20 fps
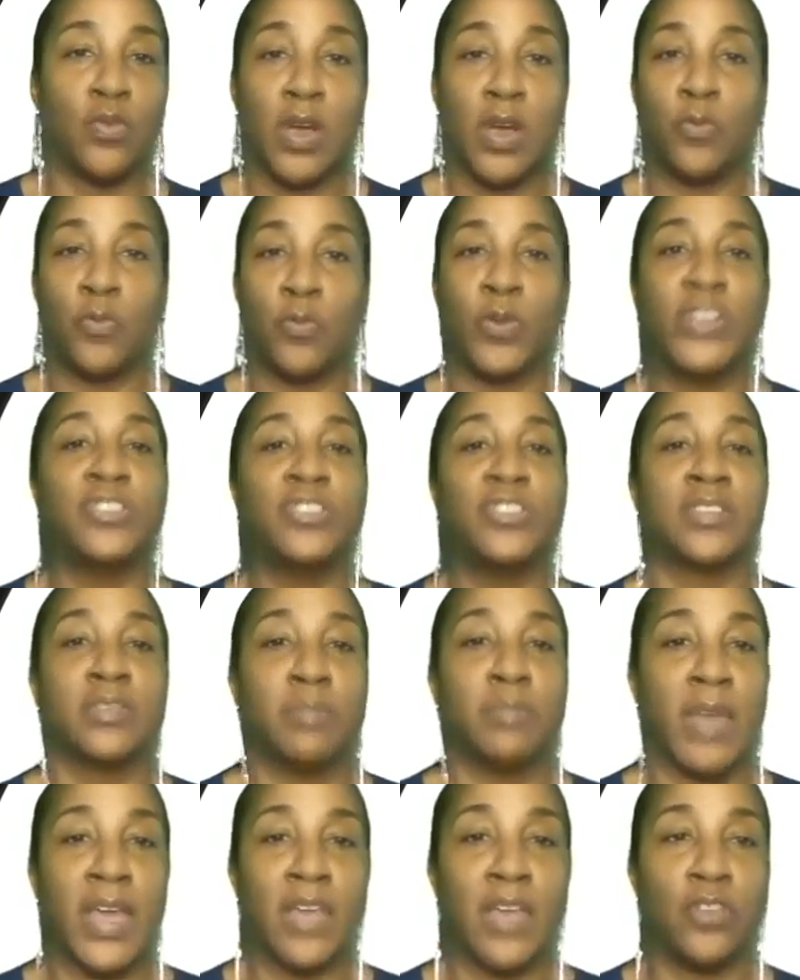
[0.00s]
we just
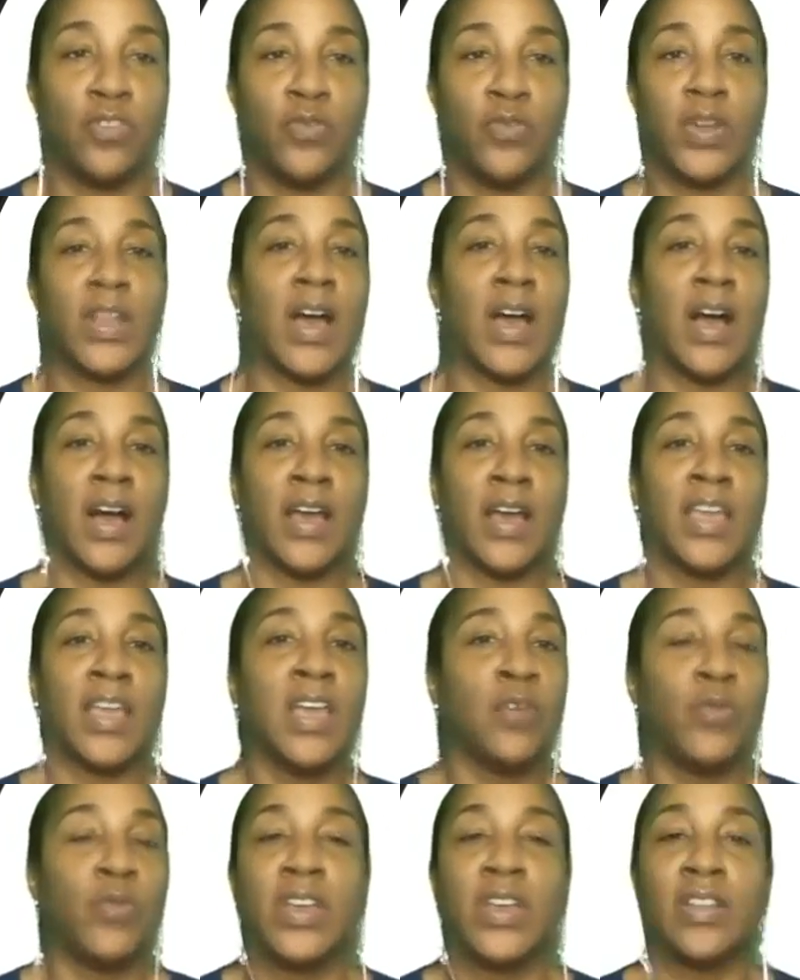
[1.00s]
met, you and I.
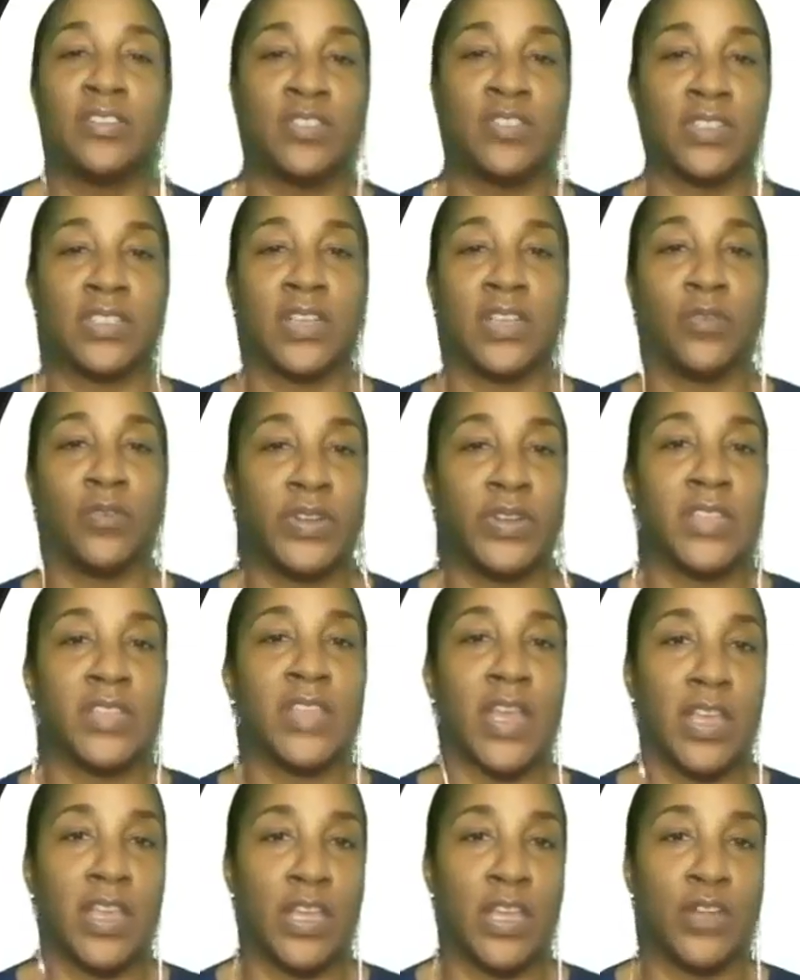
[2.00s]
We could have just said we
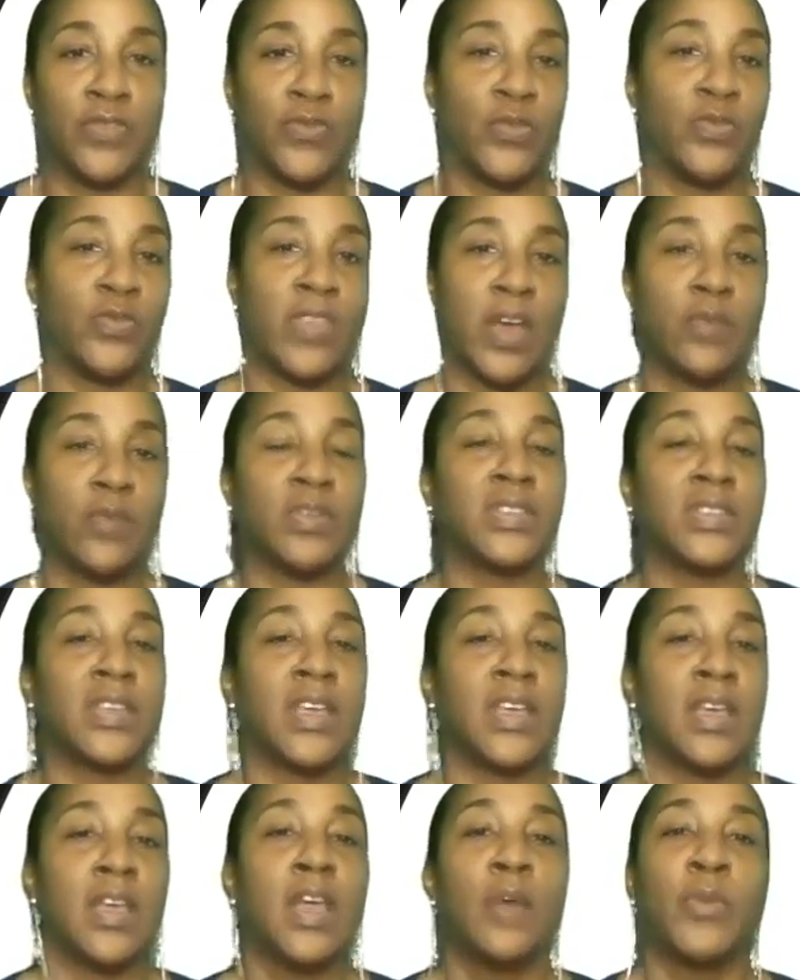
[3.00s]
did that interview, that was
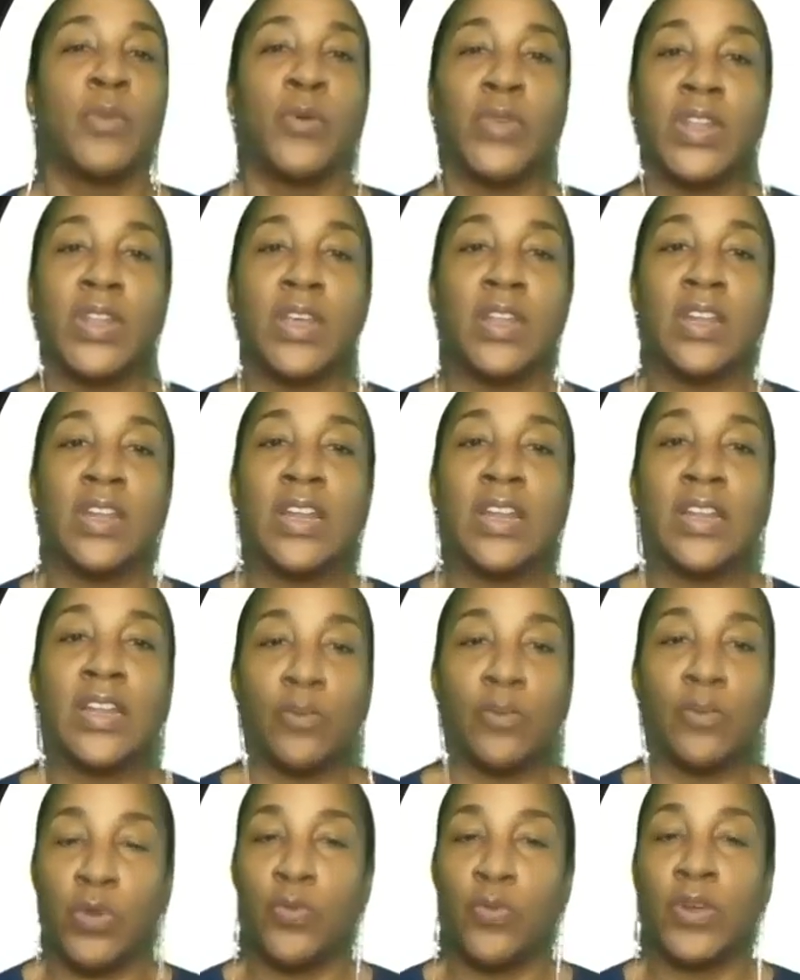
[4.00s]
it, but
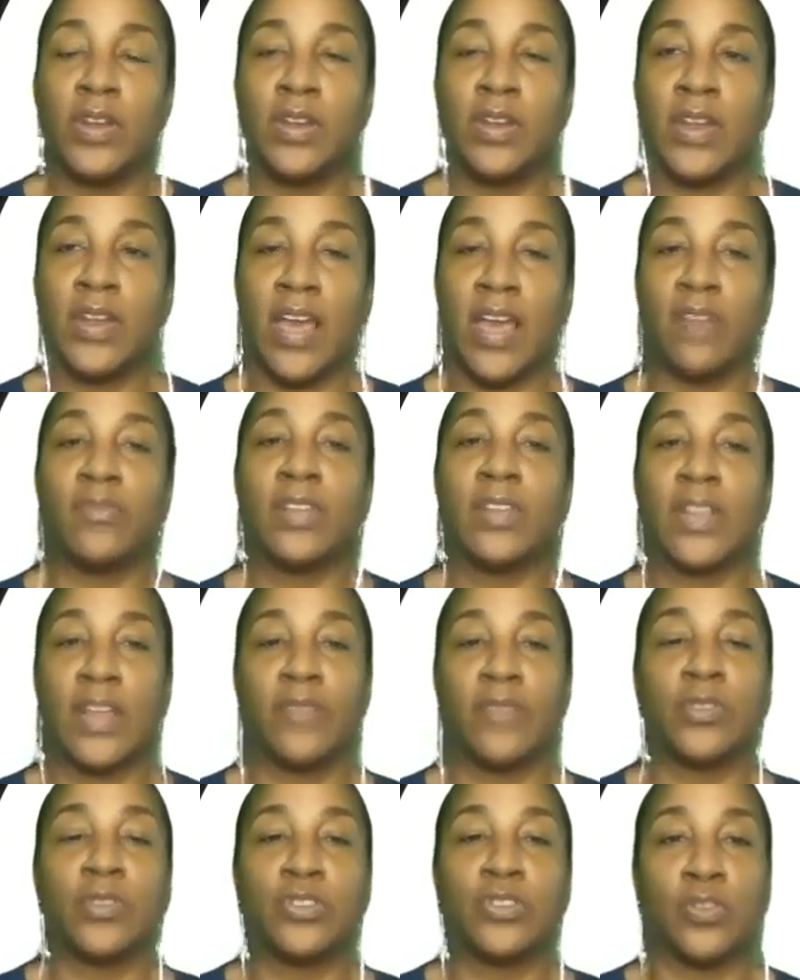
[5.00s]
we wouldn't have
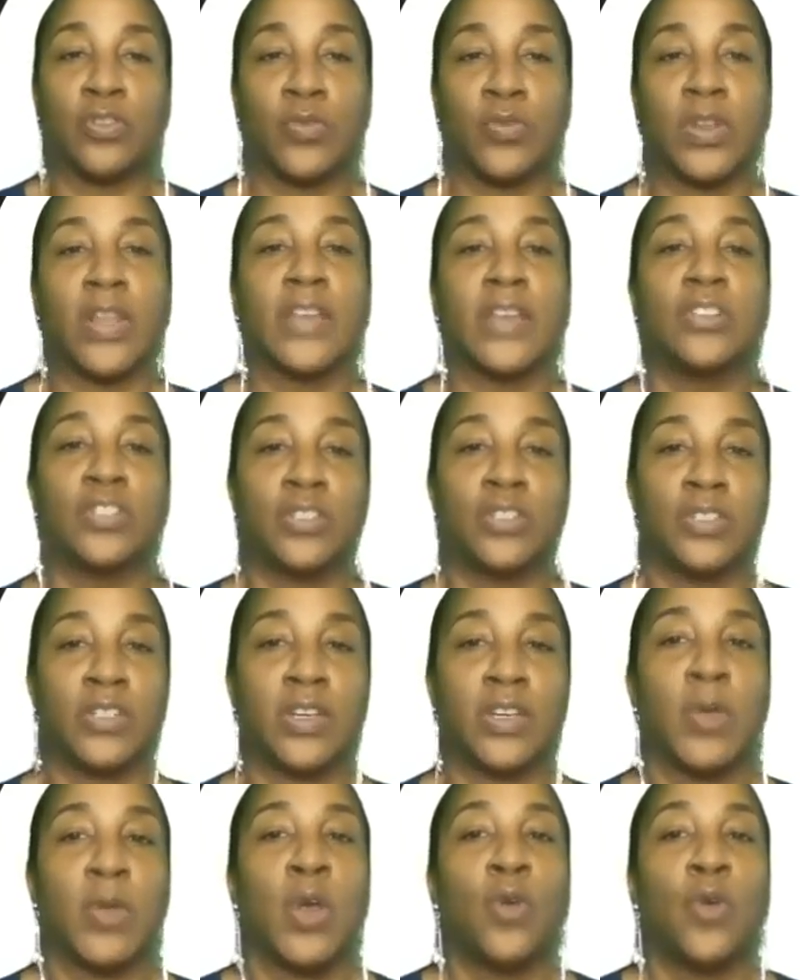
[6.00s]
leveraged the
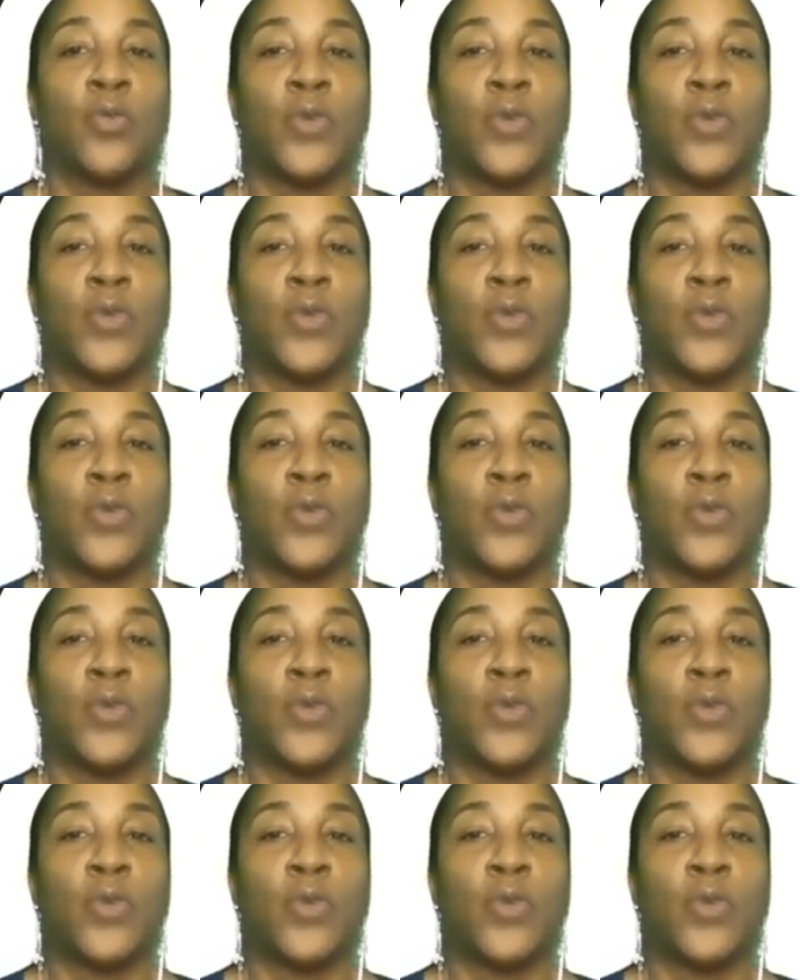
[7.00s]
relationship.